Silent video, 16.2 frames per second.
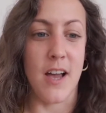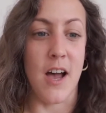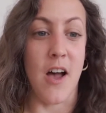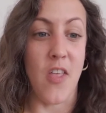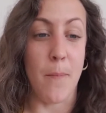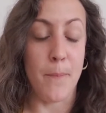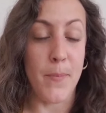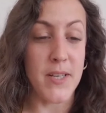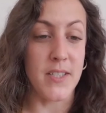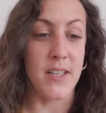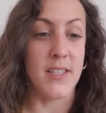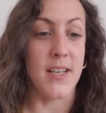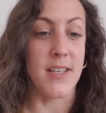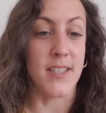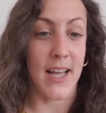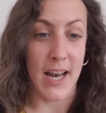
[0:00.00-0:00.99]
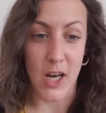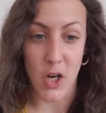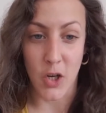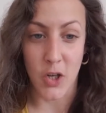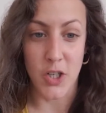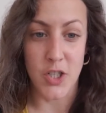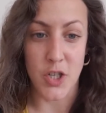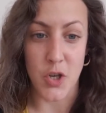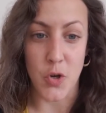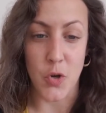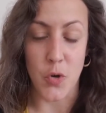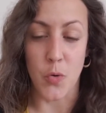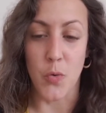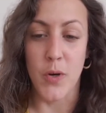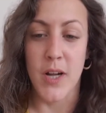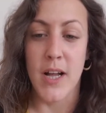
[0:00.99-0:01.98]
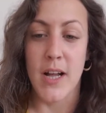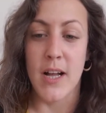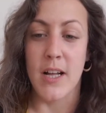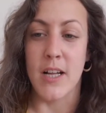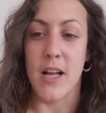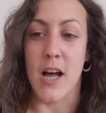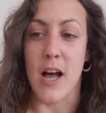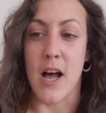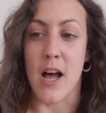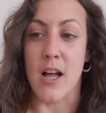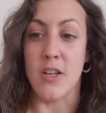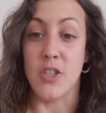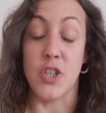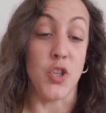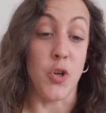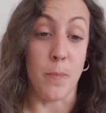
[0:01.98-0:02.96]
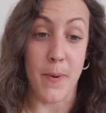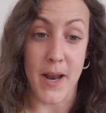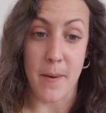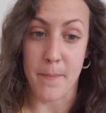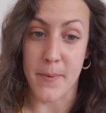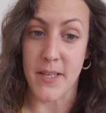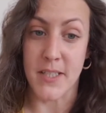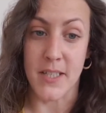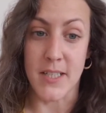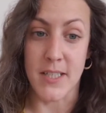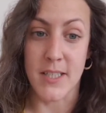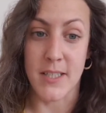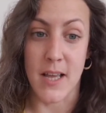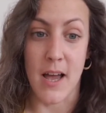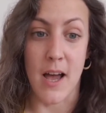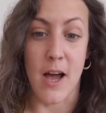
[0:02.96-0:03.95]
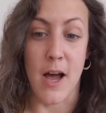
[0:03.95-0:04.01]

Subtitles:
that businesses can look to do better business.